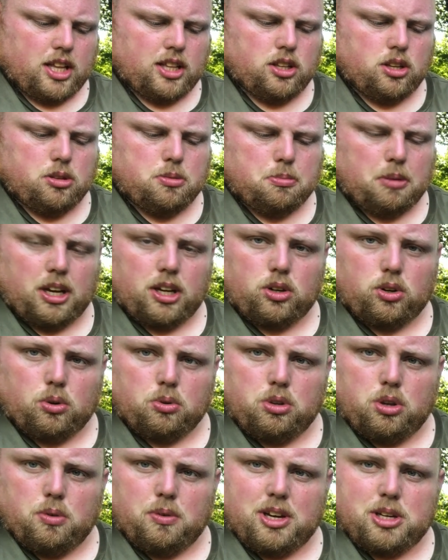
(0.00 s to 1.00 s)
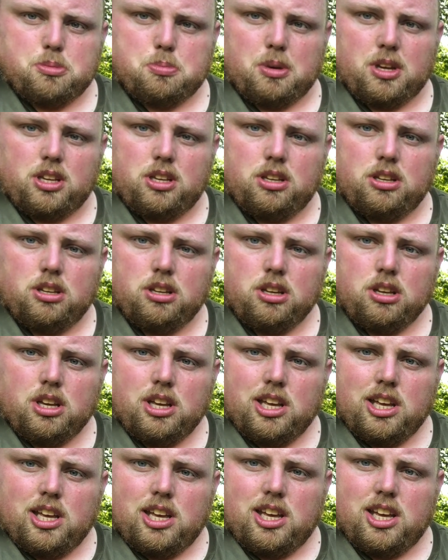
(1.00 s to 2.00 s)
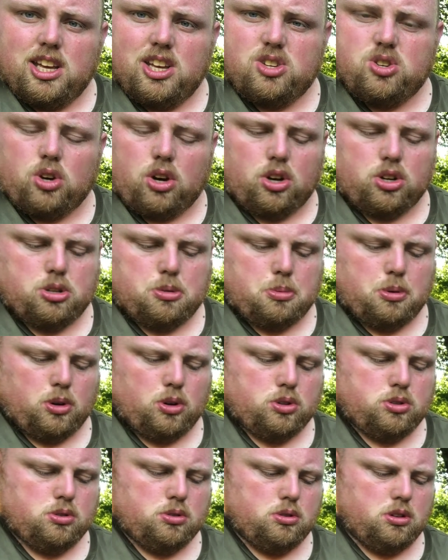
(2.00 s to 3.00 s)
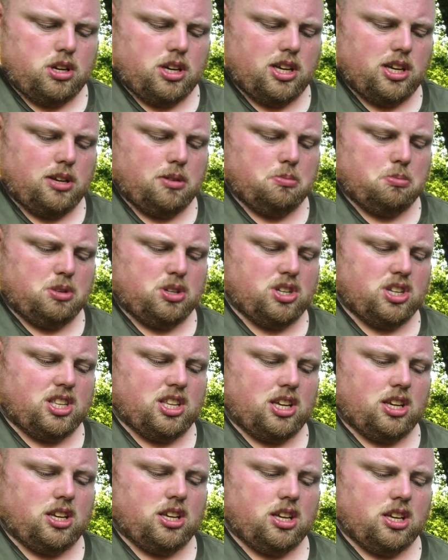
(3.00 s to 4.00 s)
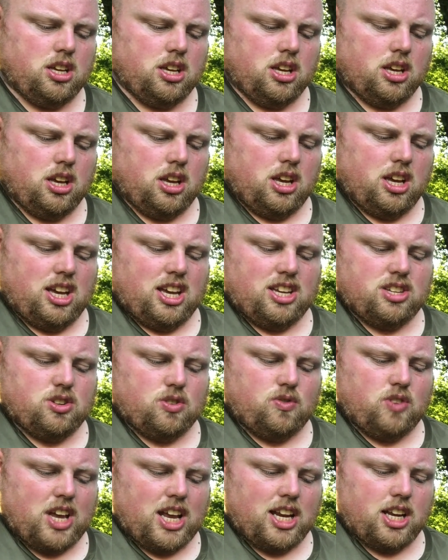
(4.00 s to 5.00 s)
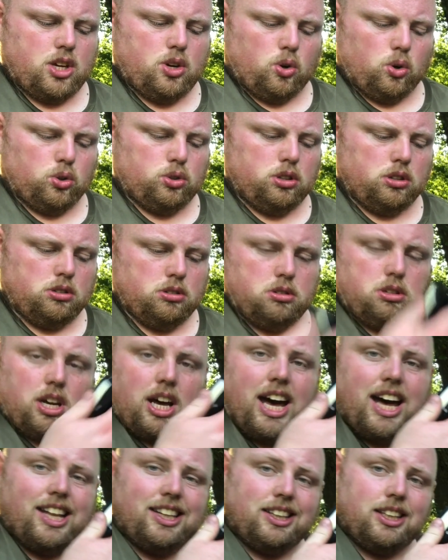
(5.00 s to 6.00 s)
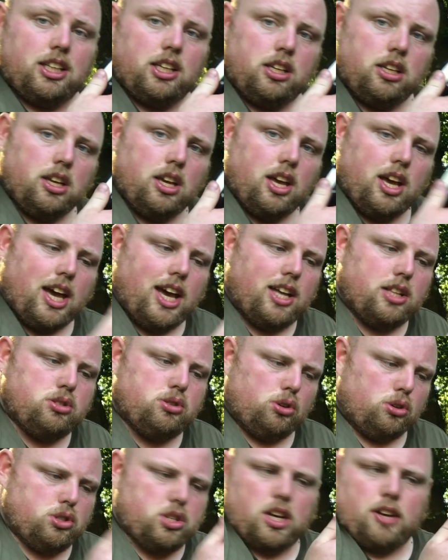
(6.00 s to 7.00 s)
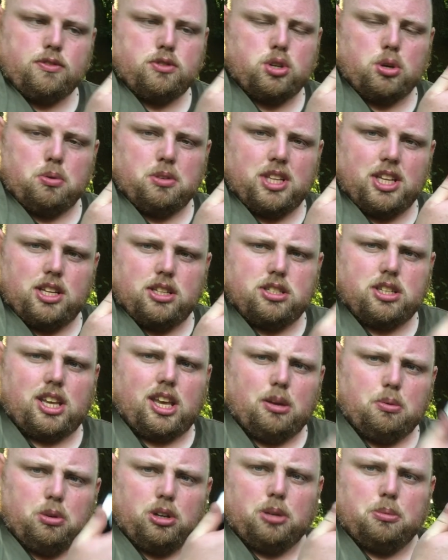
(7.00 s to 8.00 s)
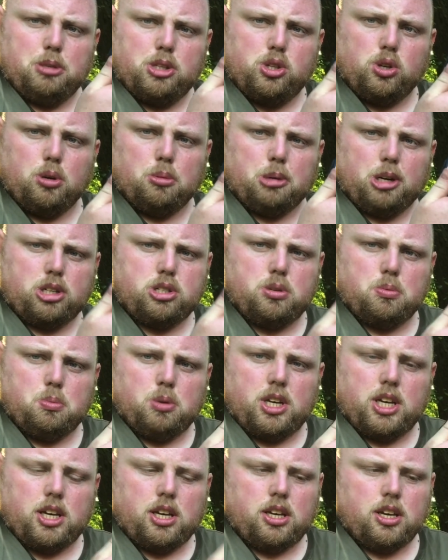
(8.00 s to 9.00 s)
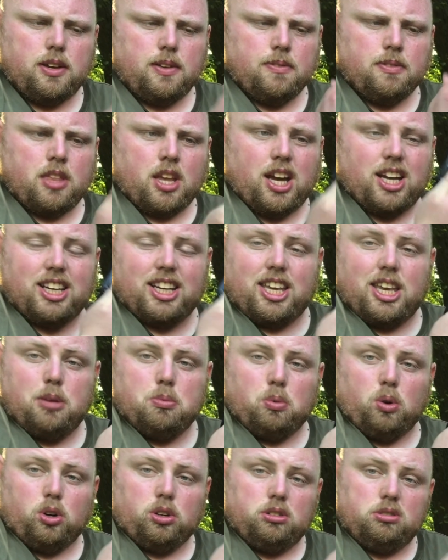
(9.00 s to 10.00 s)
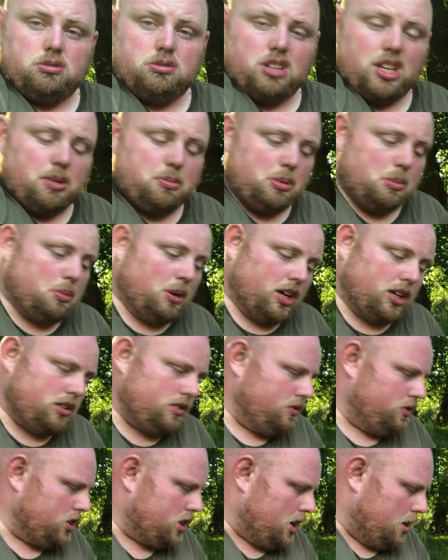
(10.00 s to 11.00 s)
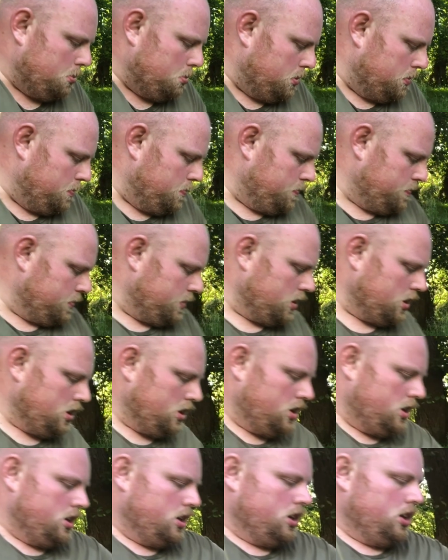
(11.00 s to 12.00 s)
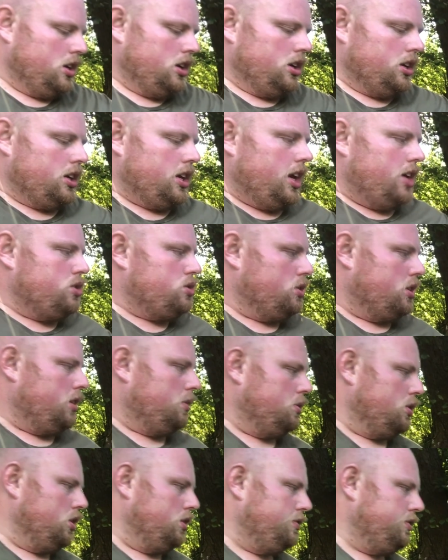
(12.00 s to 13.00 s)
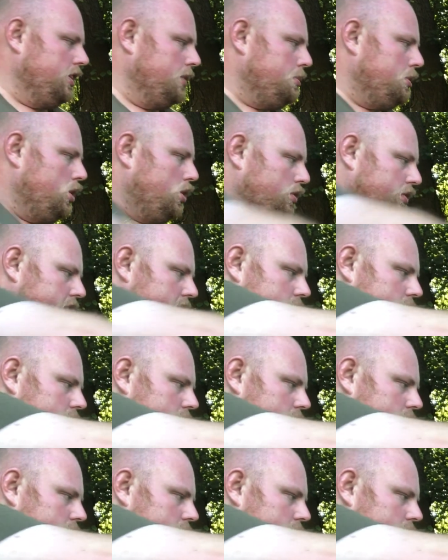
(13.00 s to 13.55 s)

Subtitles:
micro USB charger port, which I think is a really good handy head torch. I have two of these. I keep one in my toolbox and work, and I keep one in my bag for camping. Okay, so now we're going to flip it over.